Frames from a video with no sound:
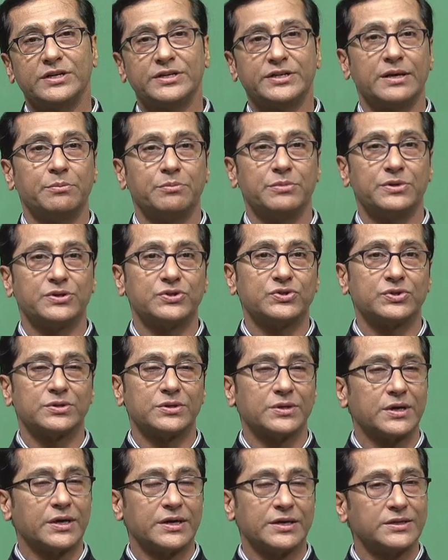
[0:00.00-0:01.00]
want a
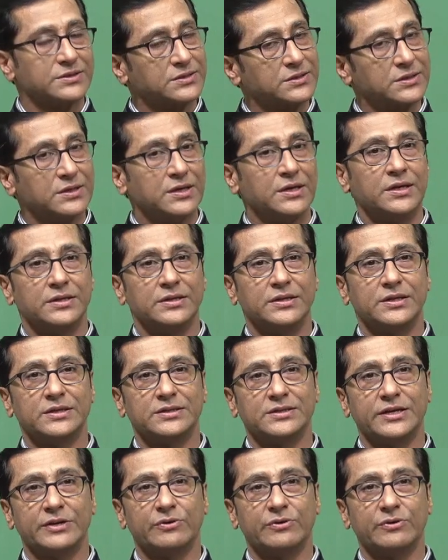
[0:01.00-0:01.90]
temperature rise, this